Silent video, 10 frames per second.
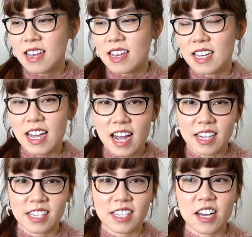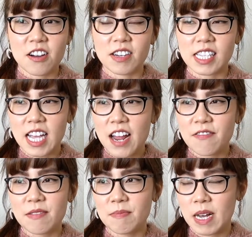Yeah, so aside
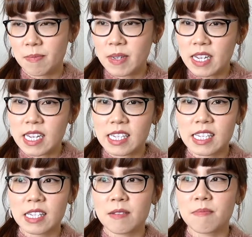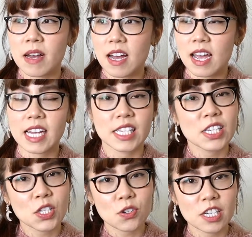from puppies, my
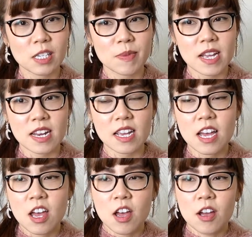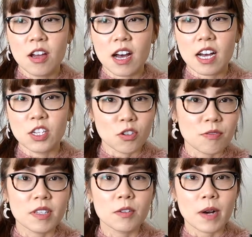Etsy store has been
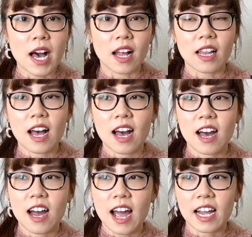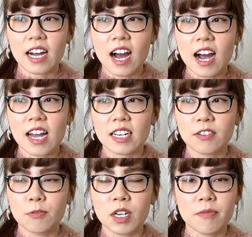doing really well. I got
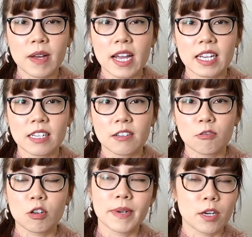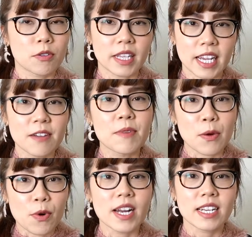one of my
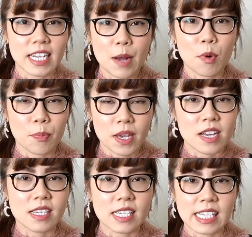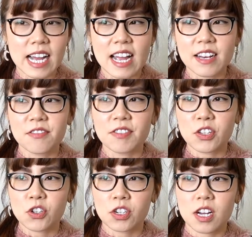one enamel pin design
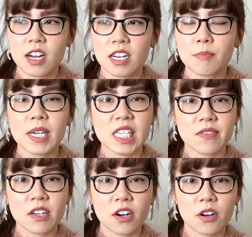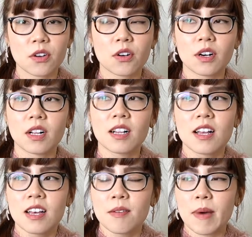featured on a BuzzFeed article
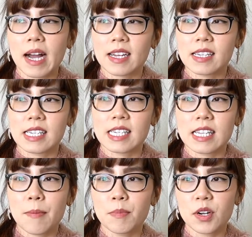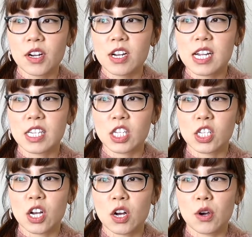back in December, and
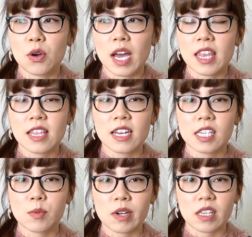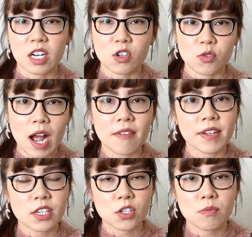so I think that has brought a lot of
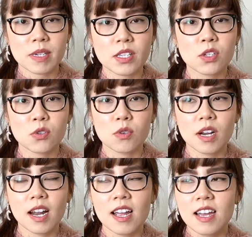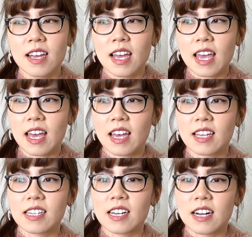traffic to my store.
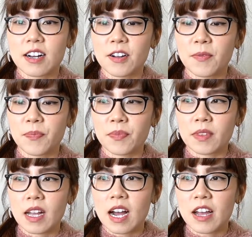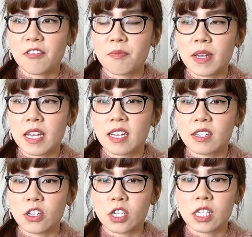And I've
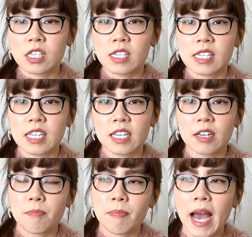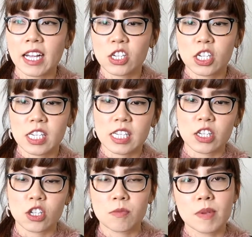been just in packaging
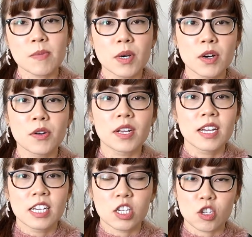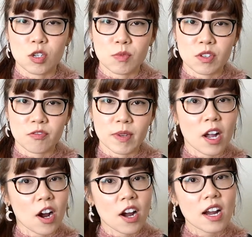and shipping mode in terms of my
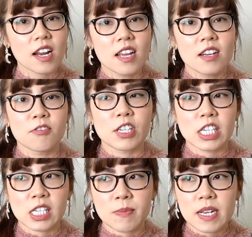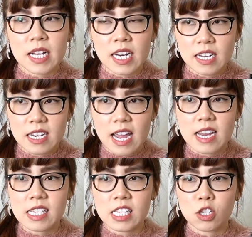art, which has been kind of
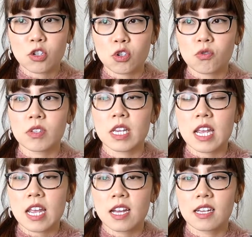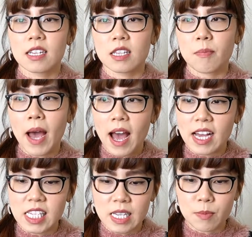nice. Usually in the
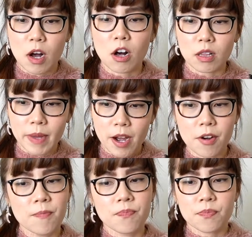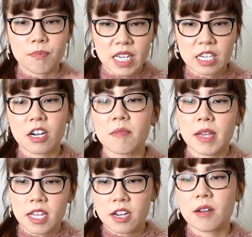past, I'm all about making art,
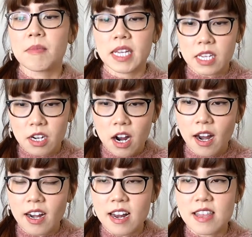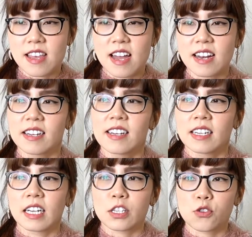and then
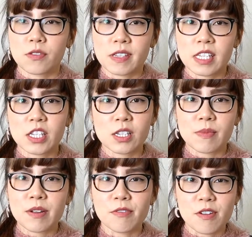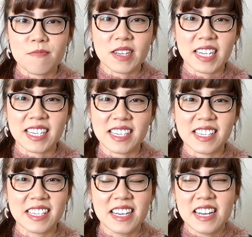it sort of sits in my room
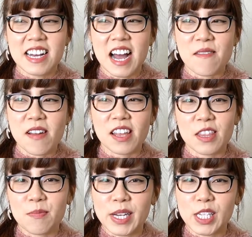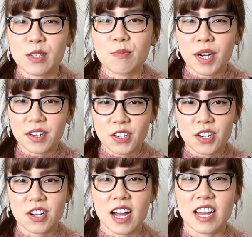because I'm not the best
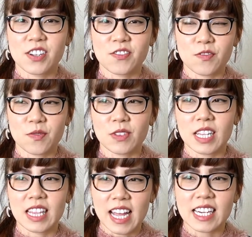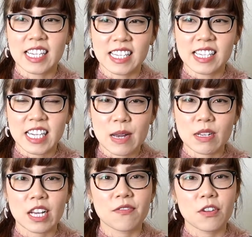marketer. I don't really like taking time
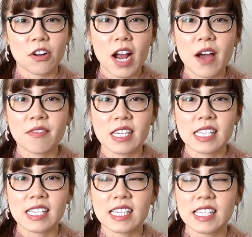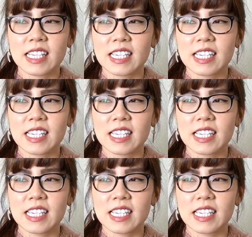to like photograph things nicely